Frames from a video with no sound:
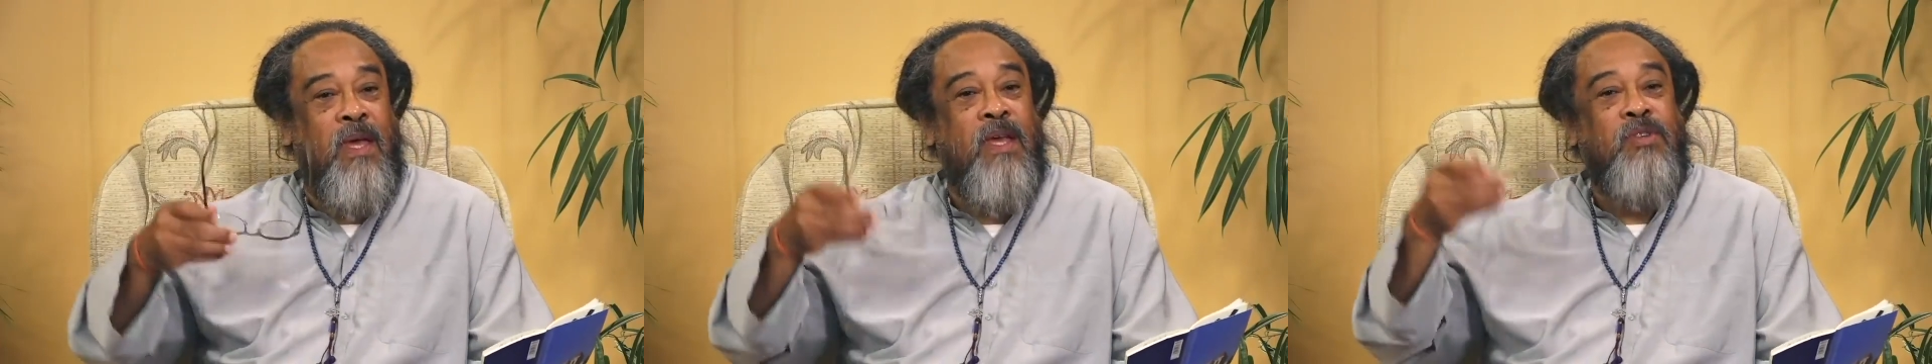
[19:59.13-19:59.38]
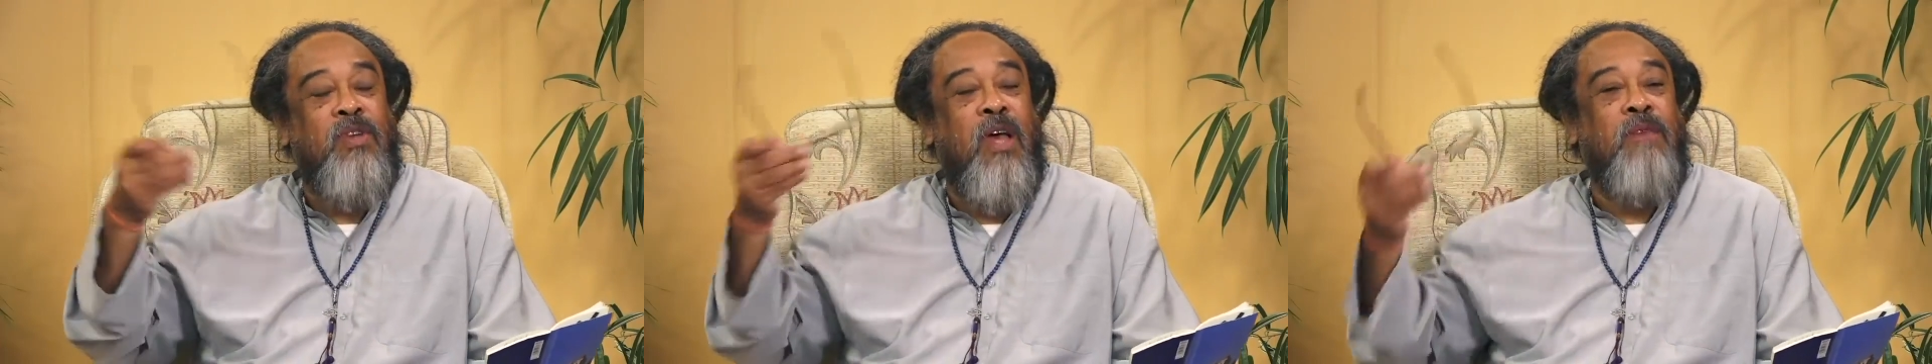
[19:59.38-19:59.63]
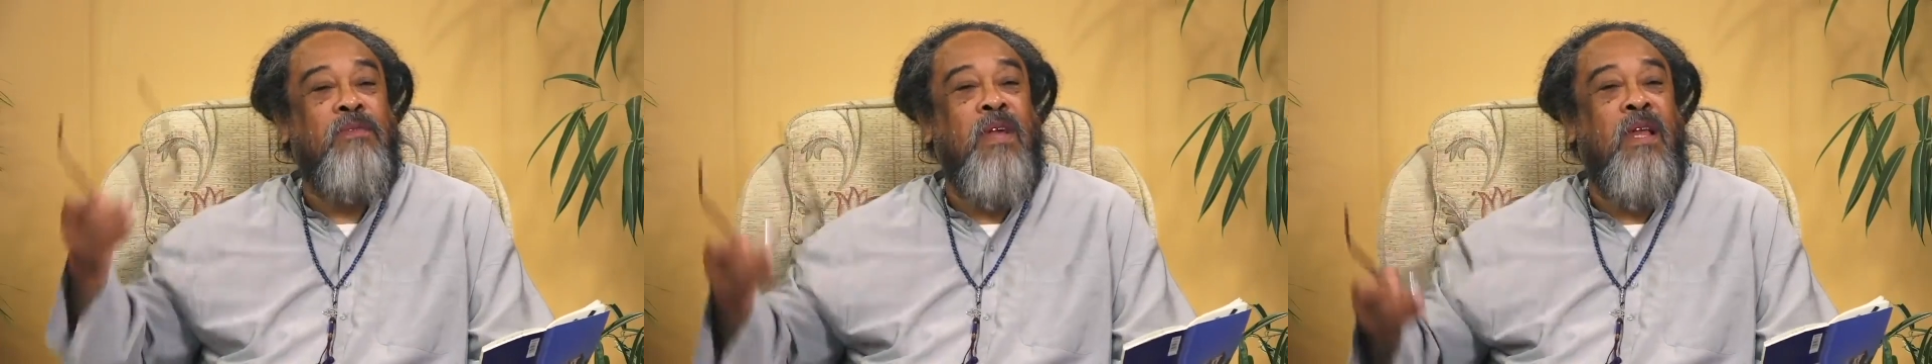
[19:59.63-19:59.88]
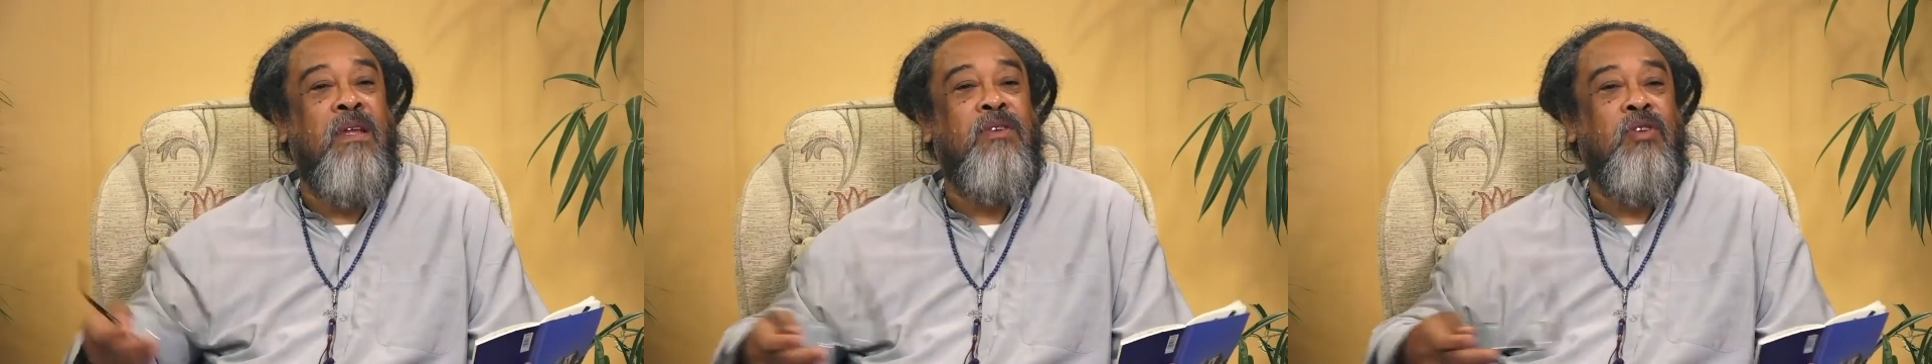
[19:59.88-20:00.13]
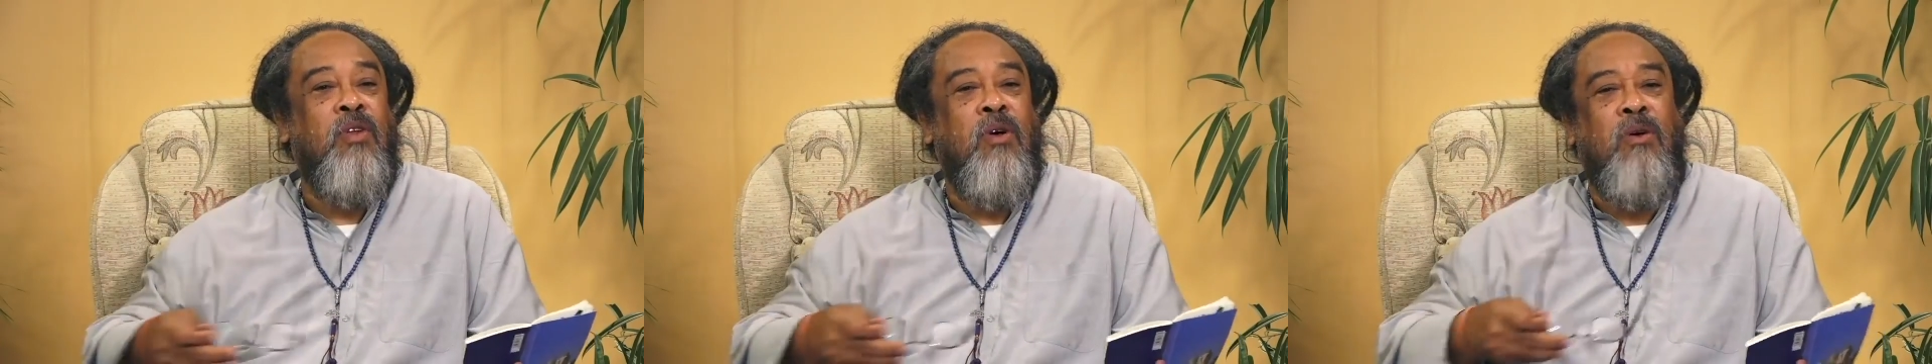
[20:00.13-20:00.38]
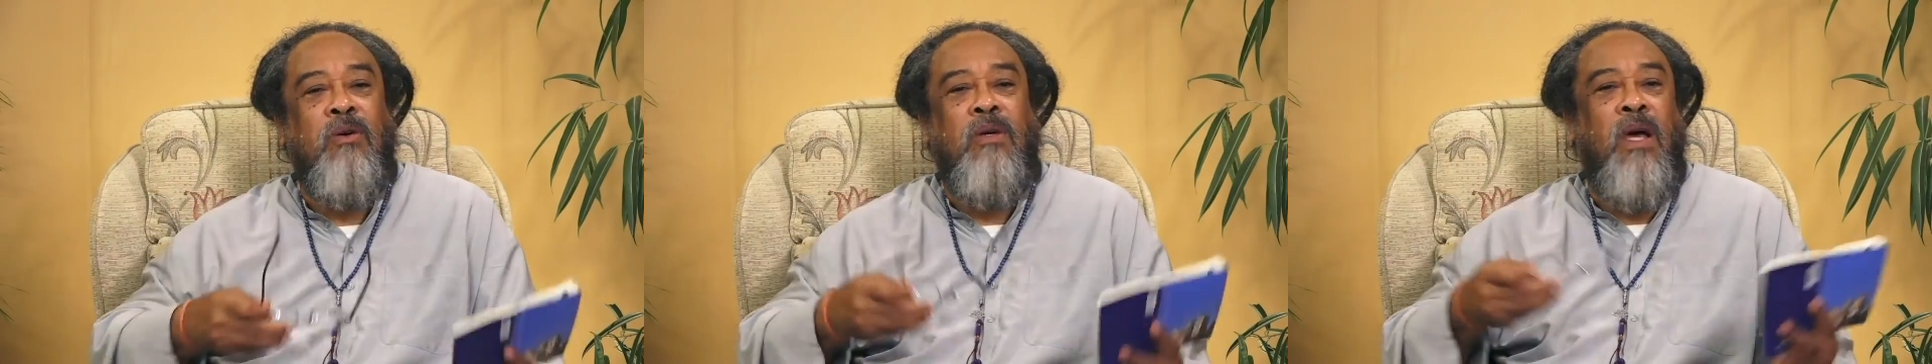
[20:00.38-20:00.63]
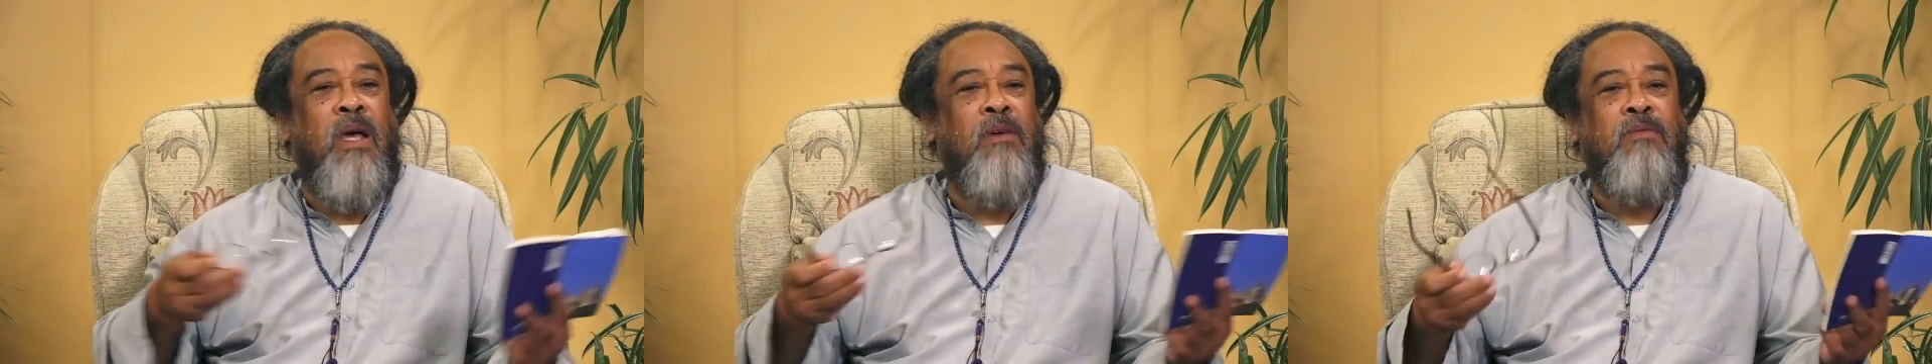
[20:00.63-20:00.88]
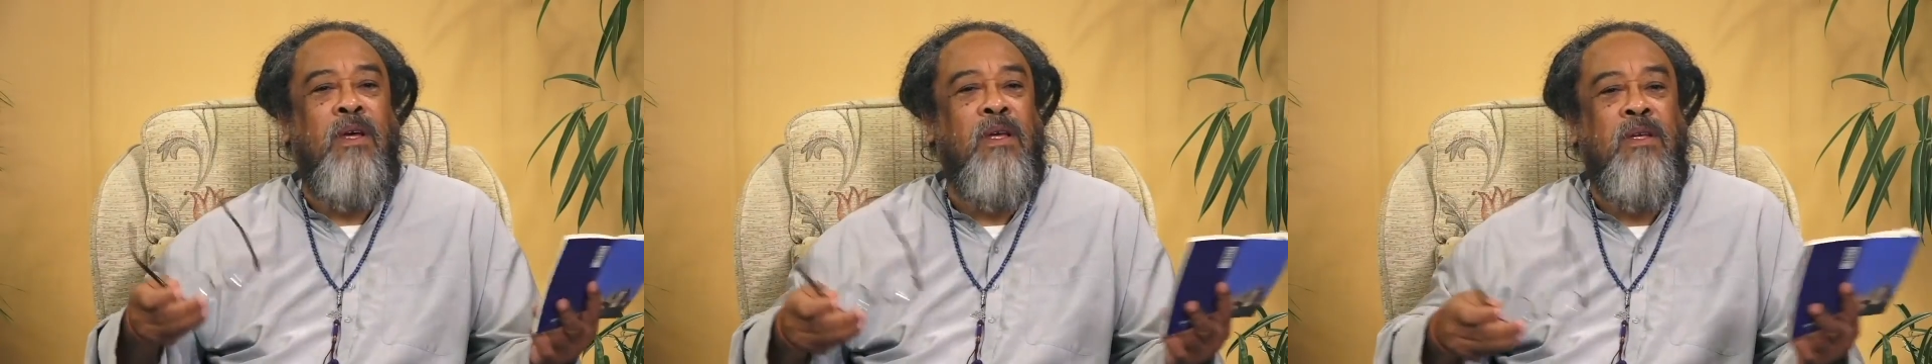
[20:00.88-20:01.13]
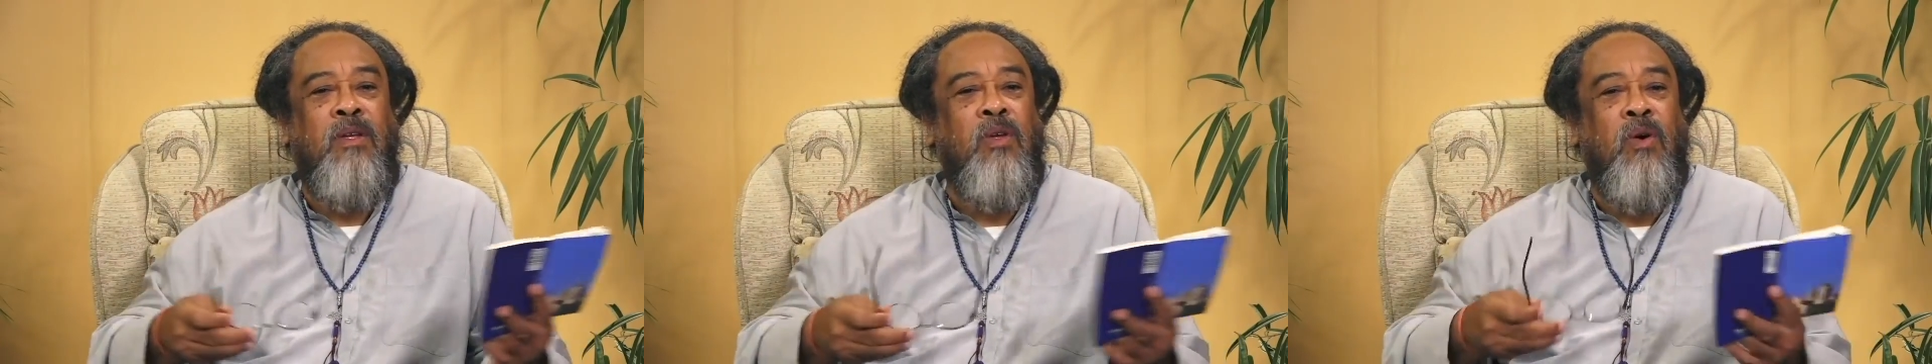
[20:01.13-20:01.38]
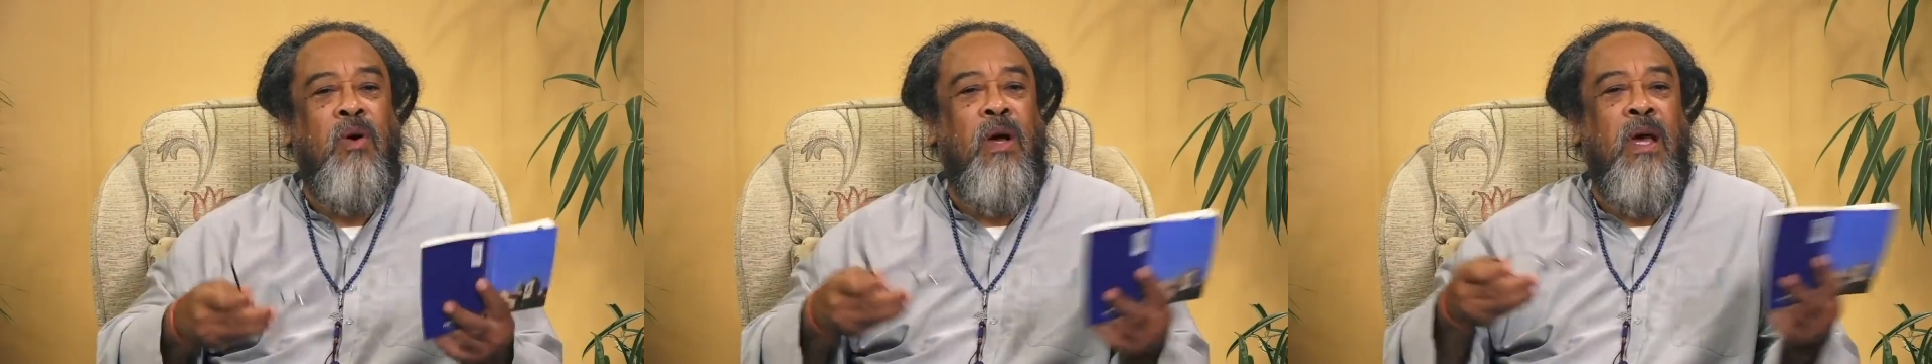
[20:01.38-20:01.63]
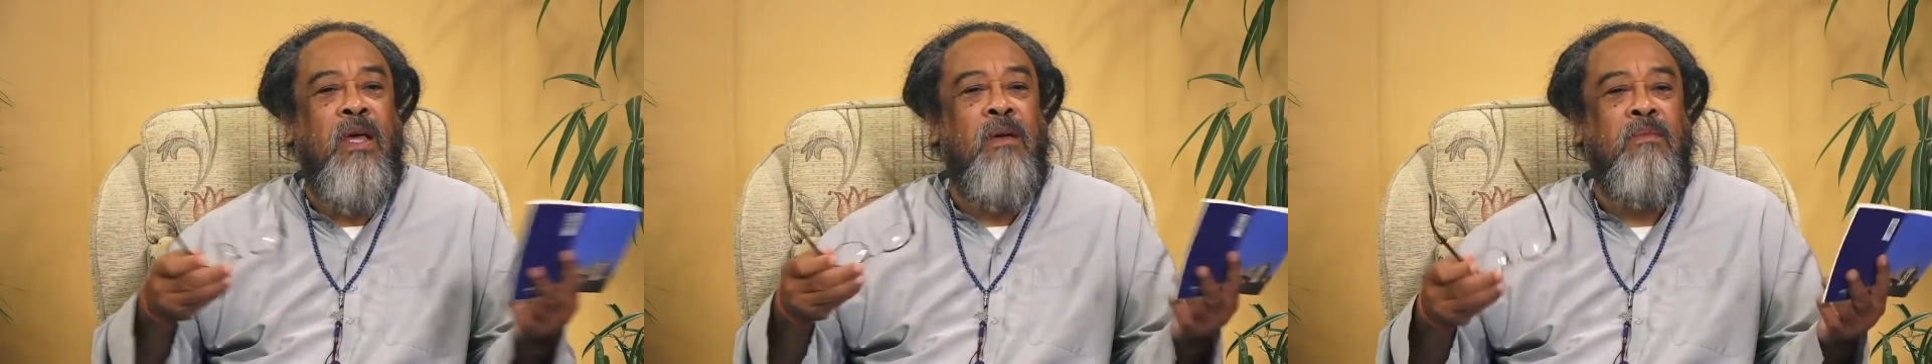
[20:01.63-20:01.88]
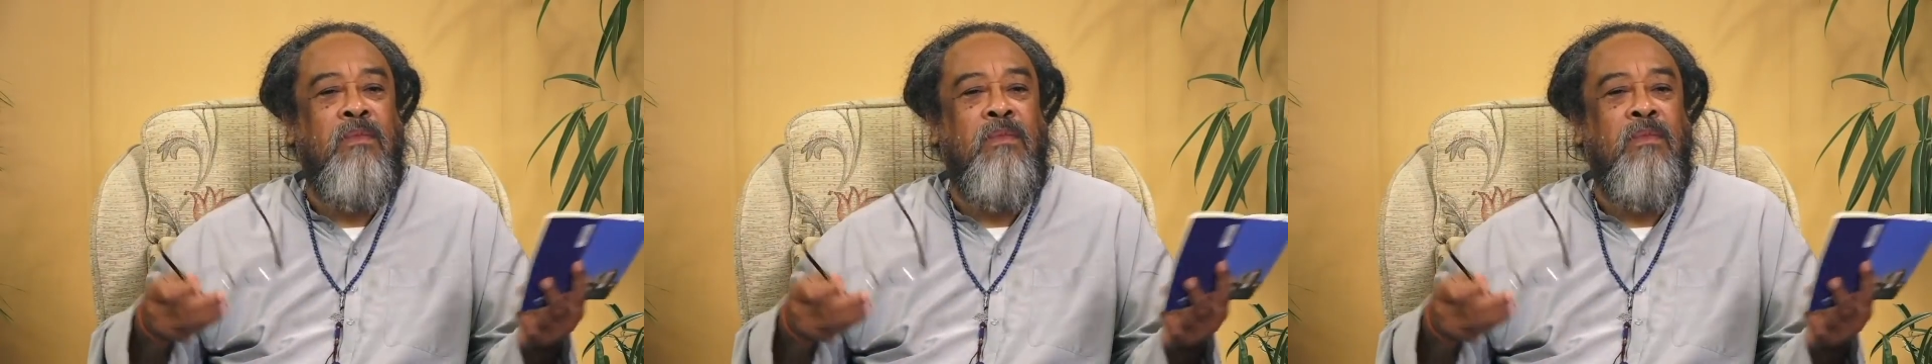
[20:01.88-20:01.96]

yes, I've done it, you know, I